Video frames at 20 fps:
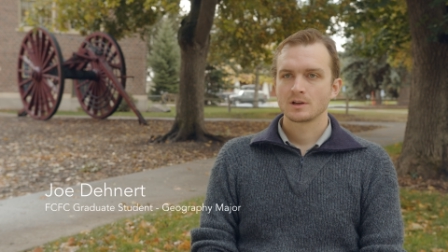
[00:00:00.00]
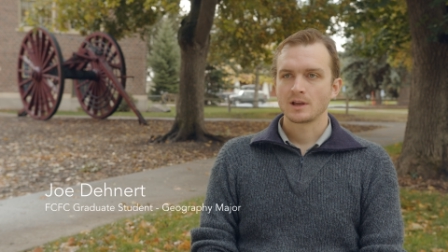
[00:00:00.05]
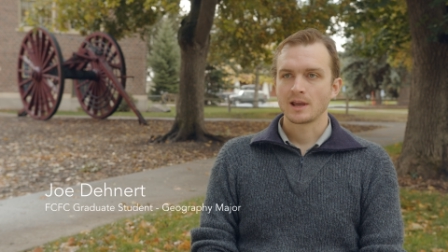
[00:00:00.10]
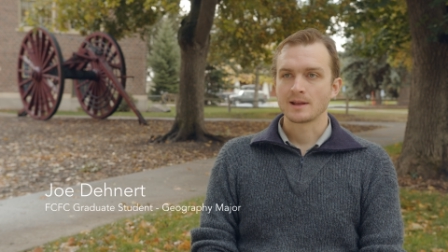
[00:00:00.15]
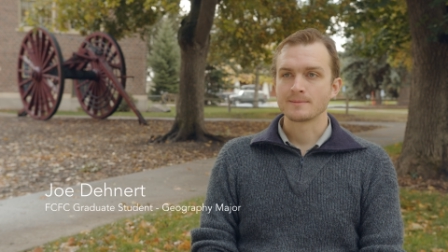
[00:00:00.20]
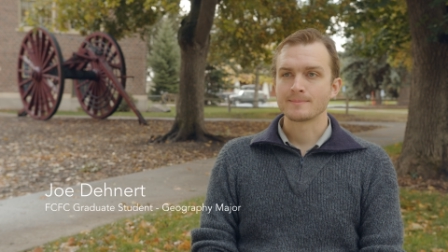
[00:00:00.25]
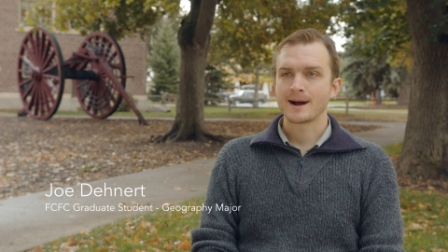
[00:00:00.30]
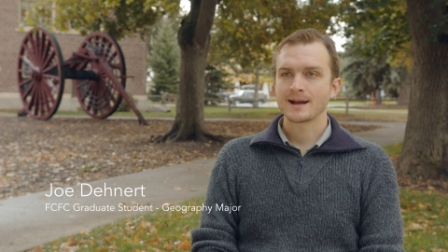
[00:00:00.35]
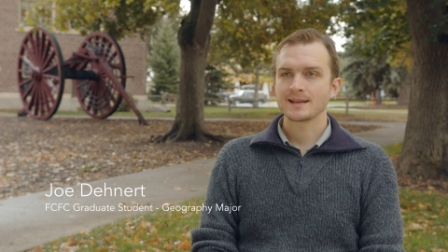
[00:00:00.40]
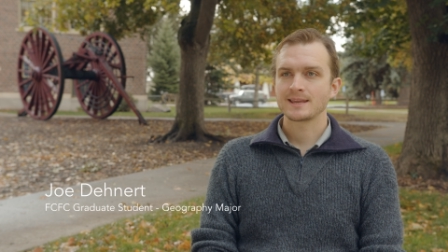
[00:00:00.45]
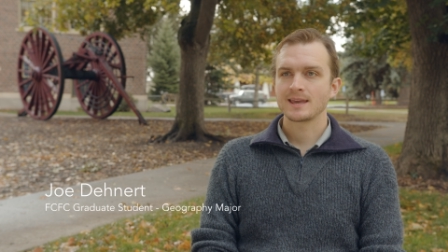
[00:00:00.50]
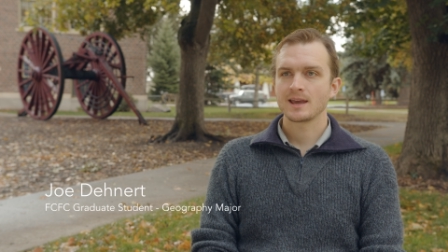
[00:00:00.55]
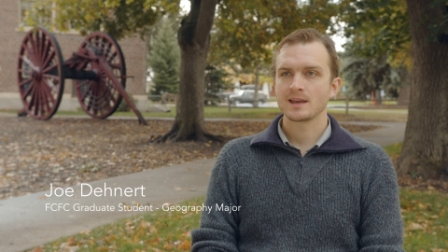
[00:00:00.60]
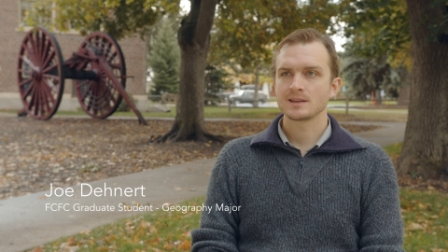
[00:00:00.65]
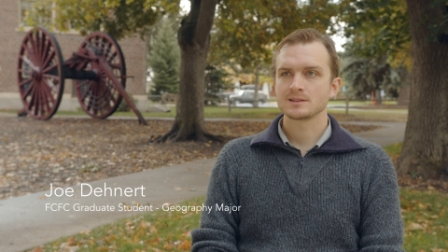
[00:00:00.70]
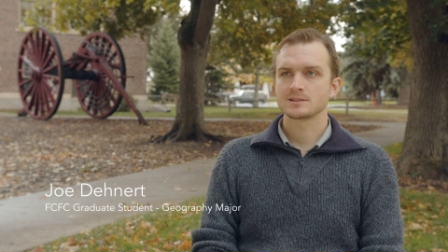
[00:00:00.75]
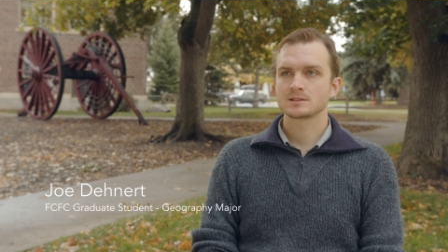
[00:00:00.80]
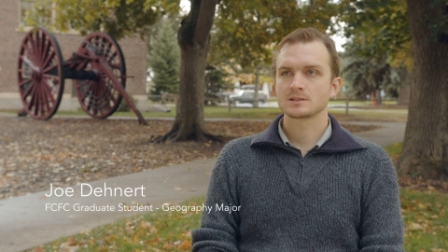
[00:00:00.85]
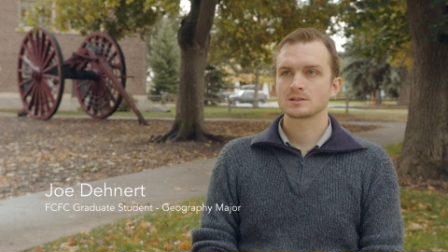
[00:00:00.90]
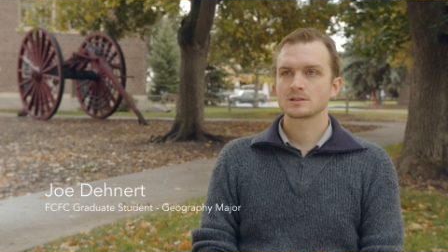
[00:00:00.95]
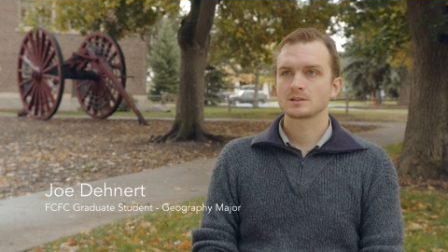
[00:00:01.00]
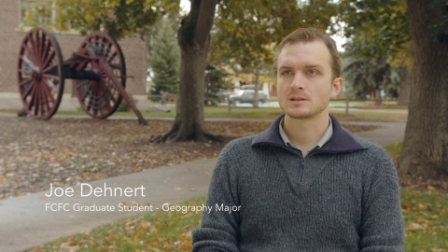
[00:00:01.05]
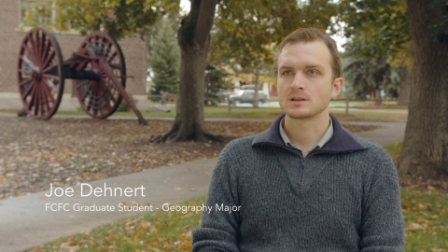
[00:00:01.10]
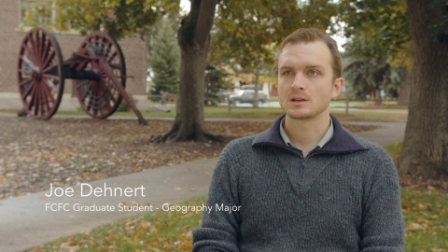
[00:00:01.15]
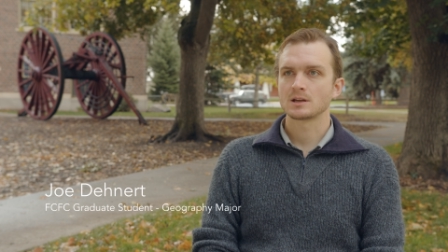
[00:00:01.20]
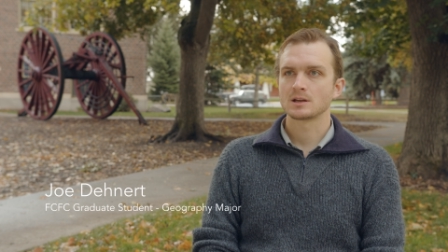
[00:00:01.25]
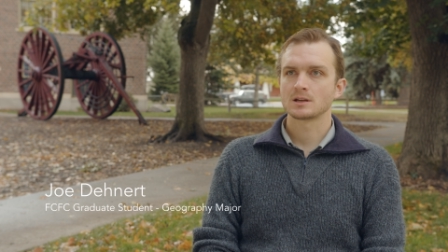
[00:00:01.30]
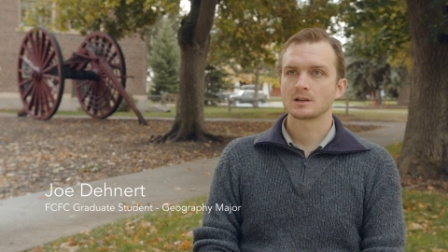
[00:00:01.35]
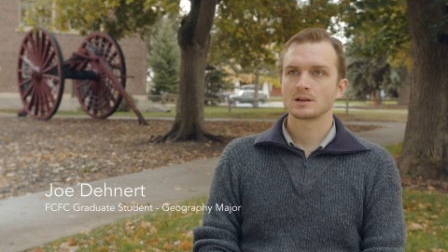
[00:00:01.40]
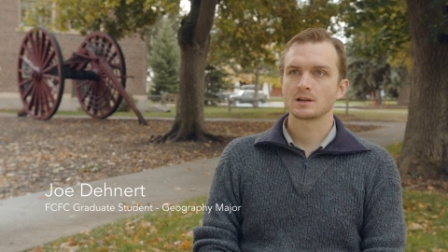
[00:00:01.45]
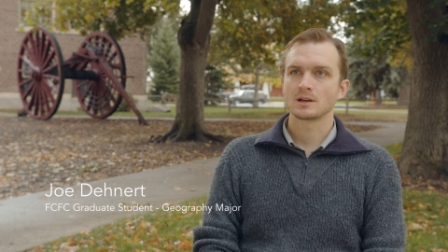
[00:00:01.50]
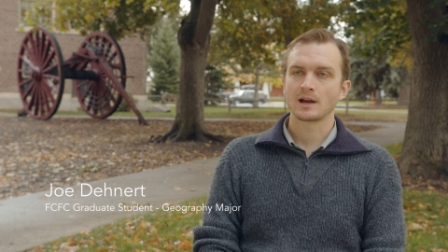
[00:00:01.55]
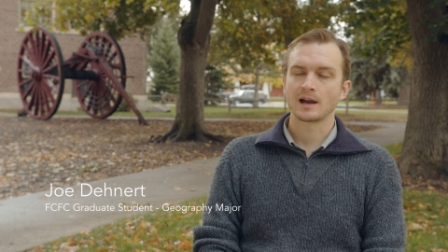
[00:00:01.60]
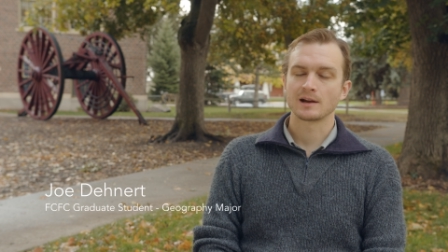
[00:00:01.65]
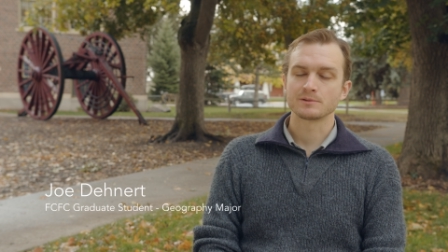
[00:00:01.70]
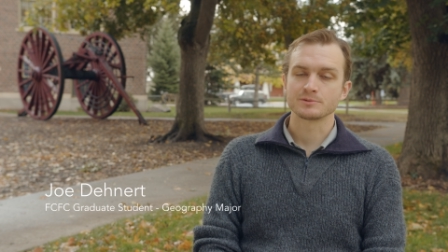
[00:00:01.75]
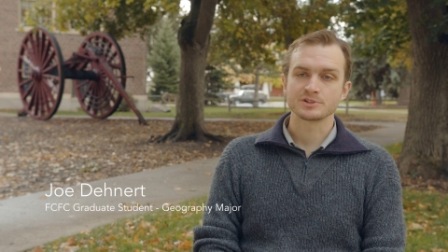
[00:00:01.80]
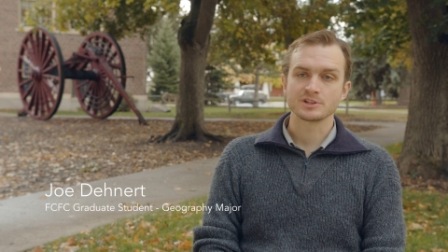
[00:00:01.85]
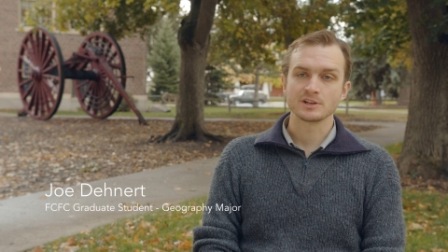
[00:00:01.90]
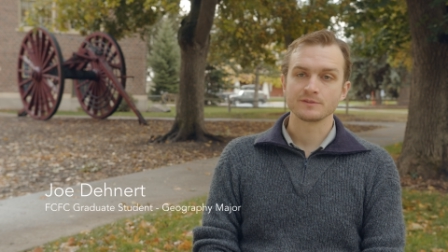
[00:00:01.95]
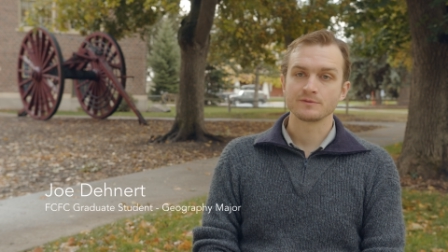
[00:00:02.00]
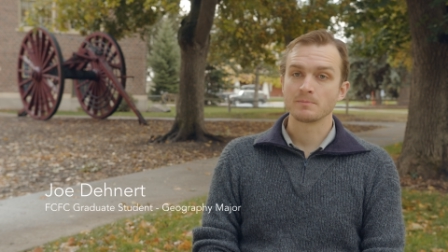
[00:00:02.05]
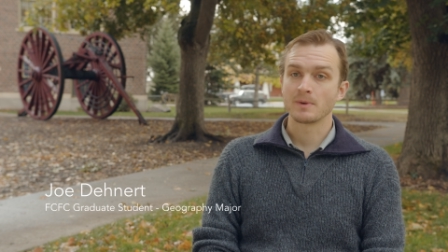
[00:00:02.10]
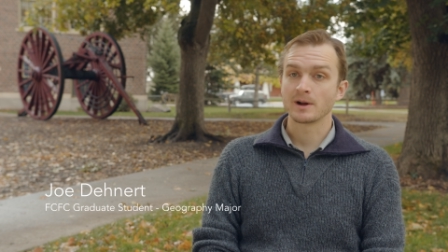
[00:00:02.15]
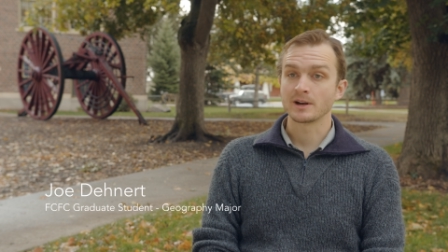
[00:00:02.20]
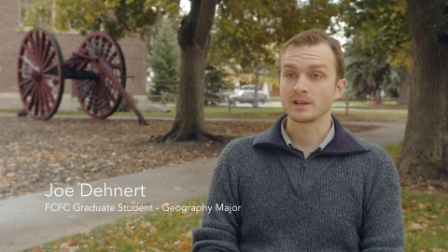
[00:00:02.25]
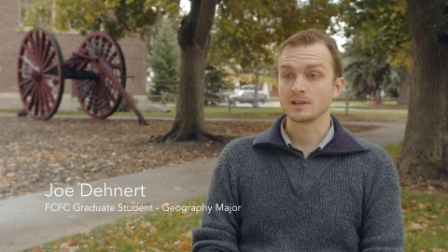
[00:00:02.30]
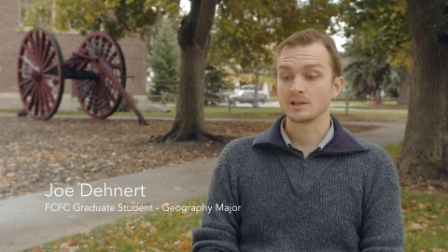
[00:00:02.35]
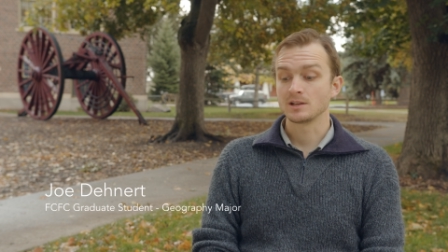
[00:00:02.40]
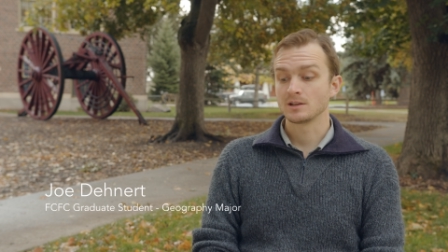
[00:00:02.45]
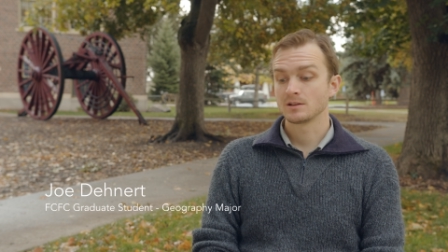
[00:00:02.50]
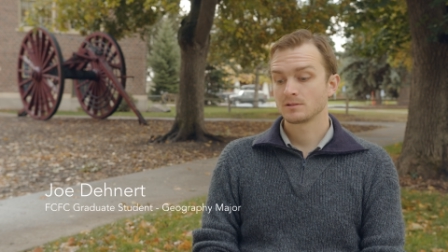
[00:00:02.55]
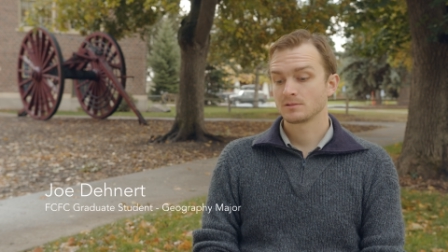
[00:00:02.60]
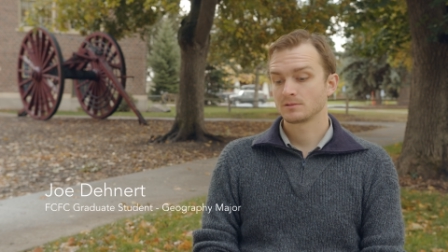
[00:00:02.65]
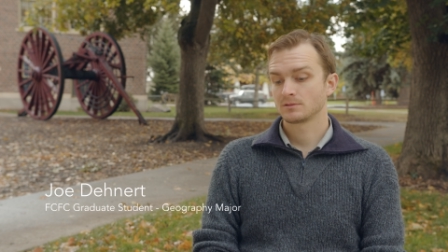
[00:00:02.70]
In my case, I received money